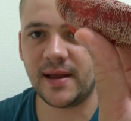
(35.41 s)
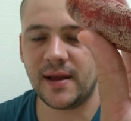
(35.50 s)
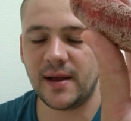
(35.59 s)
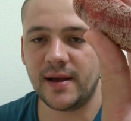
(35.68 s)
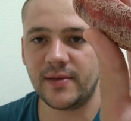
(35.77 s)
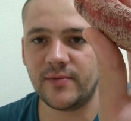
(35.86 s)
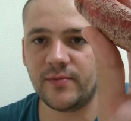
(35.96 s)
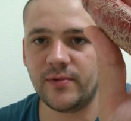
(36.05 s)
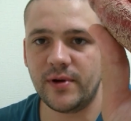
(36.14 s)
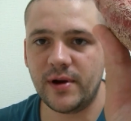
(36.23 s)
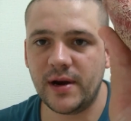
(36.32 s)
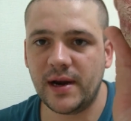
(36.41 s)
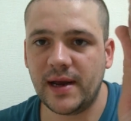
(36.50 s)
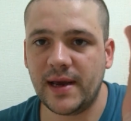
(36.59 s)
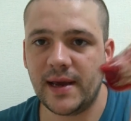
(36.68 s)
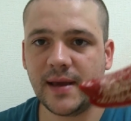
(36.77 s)
It's
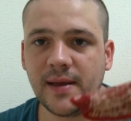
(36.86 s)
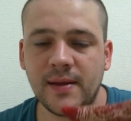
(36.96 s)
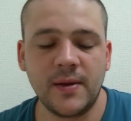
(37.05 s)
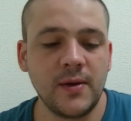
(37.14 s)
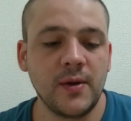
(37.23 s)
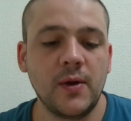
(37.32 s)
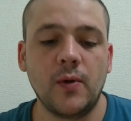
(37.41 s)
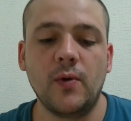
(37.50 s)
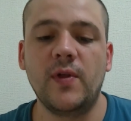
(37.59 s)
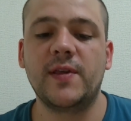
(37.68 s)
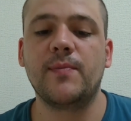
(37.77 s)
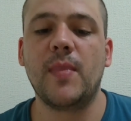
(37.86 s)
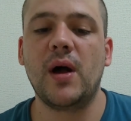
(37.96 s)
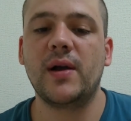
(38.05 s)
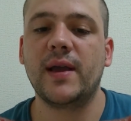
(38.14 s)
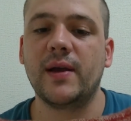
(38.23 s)
really all this
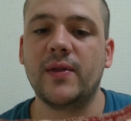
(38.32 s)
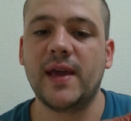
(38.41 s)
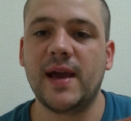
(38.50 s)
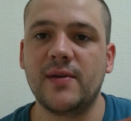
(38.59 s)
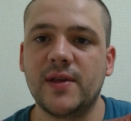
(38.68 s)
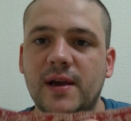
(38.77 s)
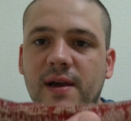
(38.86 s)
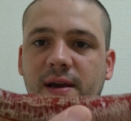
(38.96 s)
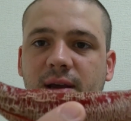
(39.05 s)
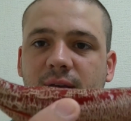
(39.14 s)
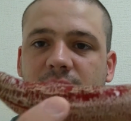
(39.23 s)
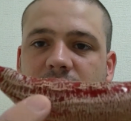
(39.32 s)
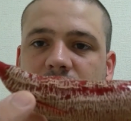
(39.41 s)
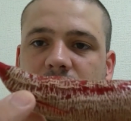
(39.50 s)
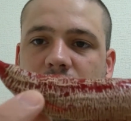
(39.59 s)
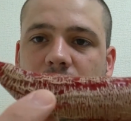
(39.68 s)
marking on the outside.
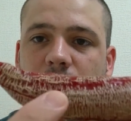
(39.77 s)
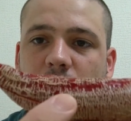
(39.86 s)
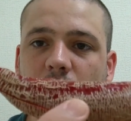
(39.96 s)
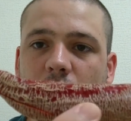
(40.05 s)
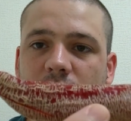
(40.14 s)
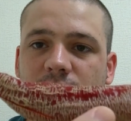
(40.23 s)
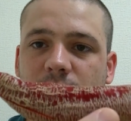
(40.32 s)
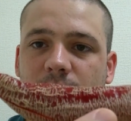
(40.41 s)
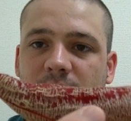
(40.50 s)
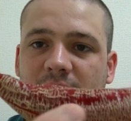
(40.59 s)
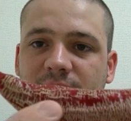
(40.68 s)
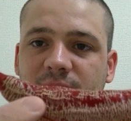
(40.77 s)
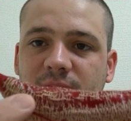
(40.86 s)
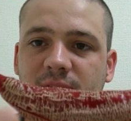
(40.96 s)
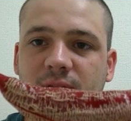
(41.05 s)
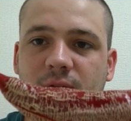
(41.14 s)
All of them have
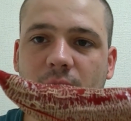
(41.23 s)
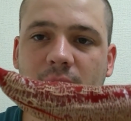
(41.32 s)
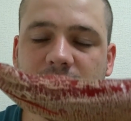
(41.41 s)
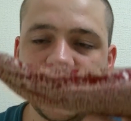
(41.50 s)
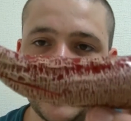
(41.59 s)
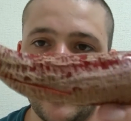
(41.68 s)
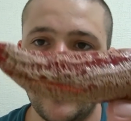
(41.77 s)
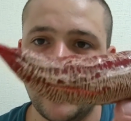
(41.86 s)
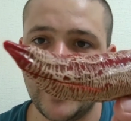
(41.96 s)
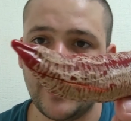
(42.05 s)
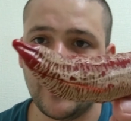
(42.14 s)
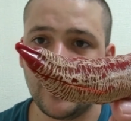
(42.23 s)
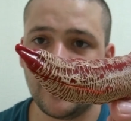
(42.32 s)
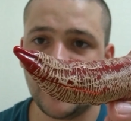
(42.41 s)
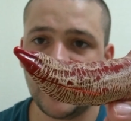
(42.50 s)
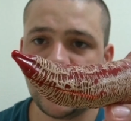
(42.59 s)
this crazy corking on them.